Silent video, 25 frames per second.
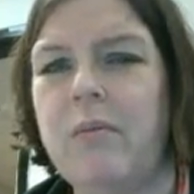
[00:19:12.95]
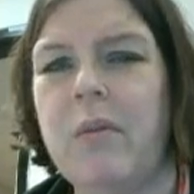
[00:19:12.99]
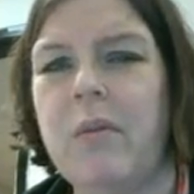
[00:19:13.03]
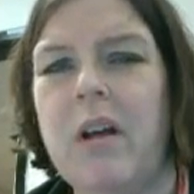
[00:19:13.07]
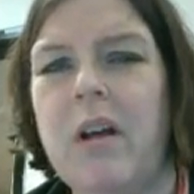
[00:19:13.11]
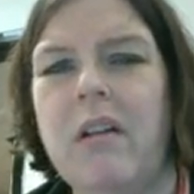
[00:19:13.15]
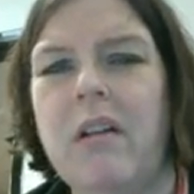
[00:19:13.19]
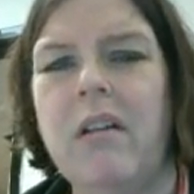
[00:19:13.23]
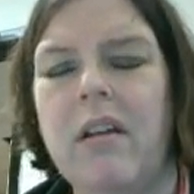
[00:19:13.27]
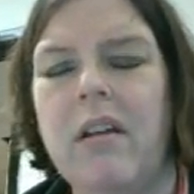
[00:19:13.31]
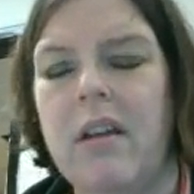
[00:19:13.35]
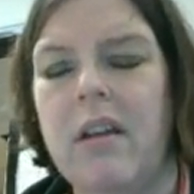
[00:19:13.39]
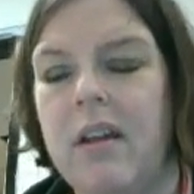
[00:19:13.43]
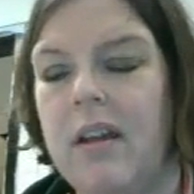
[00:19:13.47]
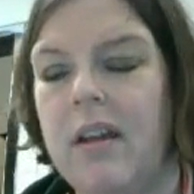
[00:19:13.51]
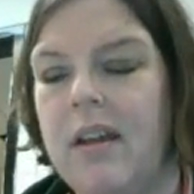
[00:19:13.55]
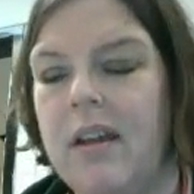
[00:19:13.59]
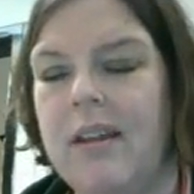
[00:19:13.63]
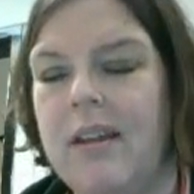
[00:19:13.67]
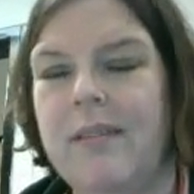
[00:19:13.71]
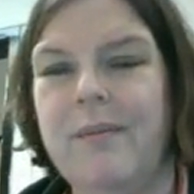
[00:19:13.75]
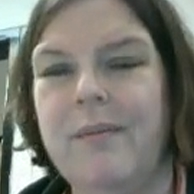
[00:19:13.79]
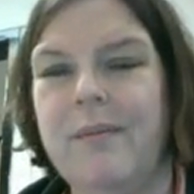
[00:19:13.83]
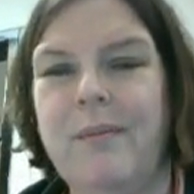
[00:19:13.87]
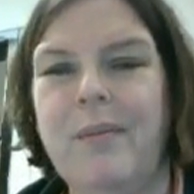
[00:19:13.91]
Well,
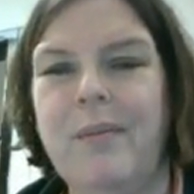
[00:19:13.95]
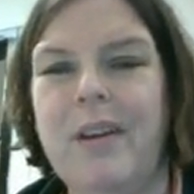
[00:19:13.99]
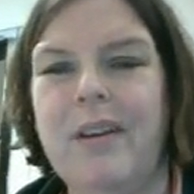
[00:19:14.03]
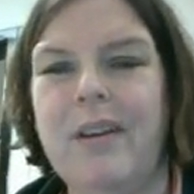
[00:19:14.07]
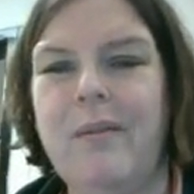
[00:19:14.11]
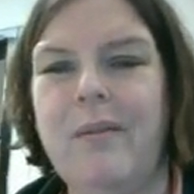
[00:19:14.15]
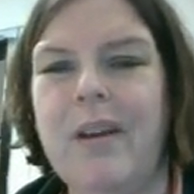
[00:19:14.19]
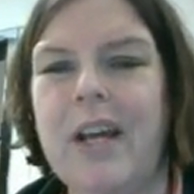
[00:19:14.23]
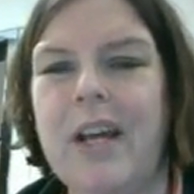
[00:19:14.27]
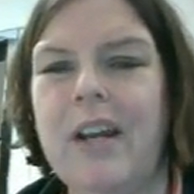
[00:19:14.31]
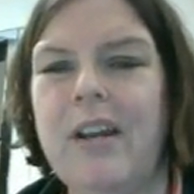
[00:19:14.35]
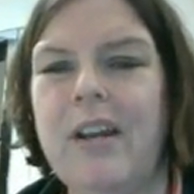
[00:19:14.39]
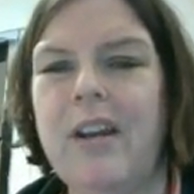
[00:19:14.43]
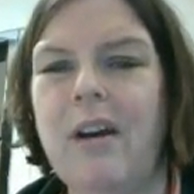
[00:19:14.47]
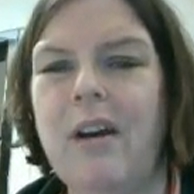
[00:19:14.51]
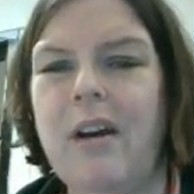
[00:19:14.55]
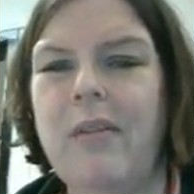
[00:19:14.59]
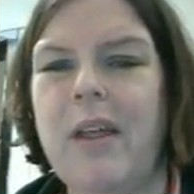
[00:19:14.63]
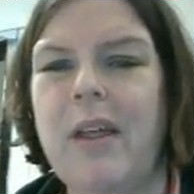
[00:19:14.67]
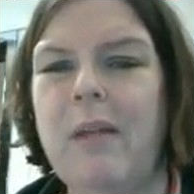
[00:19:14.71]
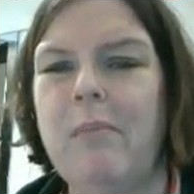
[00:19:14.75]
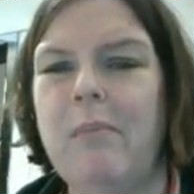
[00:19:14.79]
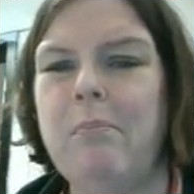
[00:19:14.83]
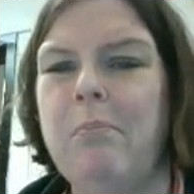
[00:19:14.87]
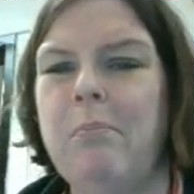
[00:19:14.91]
we, we got to know
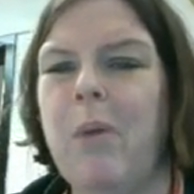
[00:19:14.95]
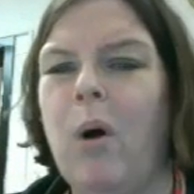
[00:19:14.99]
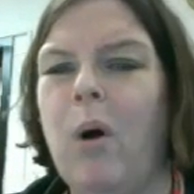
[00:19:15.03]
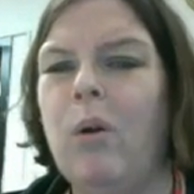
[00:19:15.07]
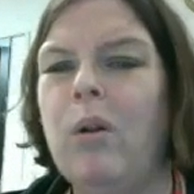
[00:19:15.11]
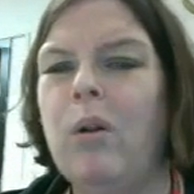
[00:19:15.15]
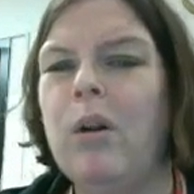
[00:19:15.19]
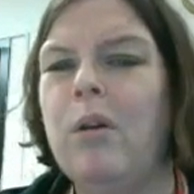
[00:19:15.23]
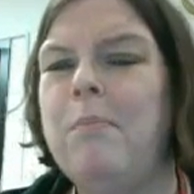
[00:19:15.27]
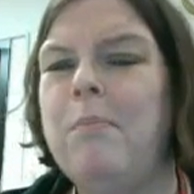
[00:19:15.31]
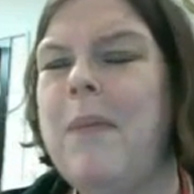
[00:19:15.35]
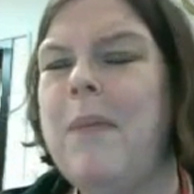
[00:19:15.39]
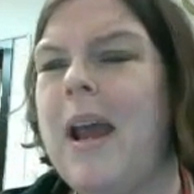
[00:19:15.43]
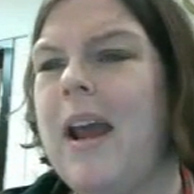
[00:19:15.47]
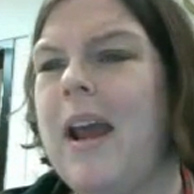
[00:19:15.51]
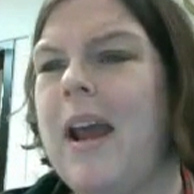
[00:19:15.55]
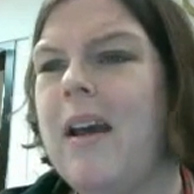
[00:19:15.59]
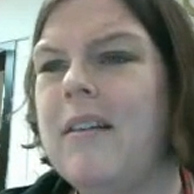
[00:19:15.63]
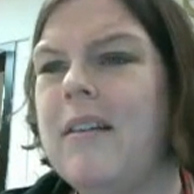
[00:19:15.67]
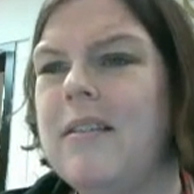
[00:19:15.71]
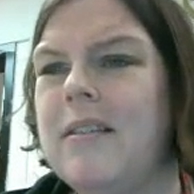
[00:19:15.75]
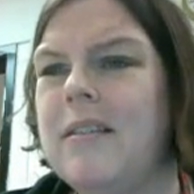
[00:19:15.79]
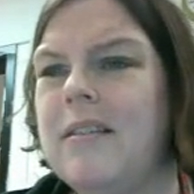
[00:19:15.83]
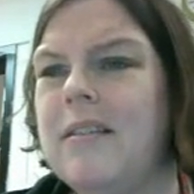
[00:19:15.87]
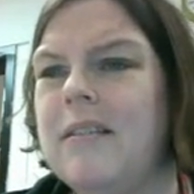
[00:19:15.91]
that molar
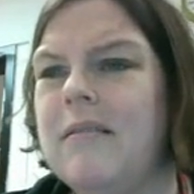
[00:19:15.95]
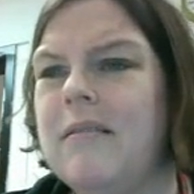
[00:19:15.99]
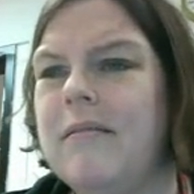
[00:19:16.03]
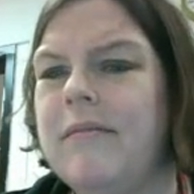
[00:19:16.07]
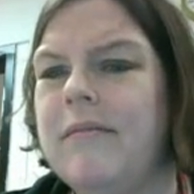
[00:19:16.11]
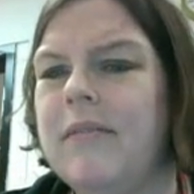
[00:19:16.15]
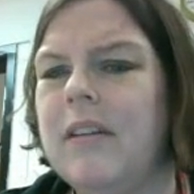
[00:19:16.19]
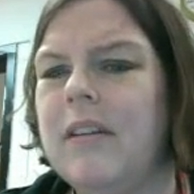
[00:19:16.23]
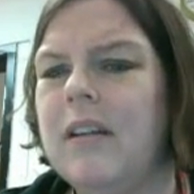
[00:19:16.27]
mass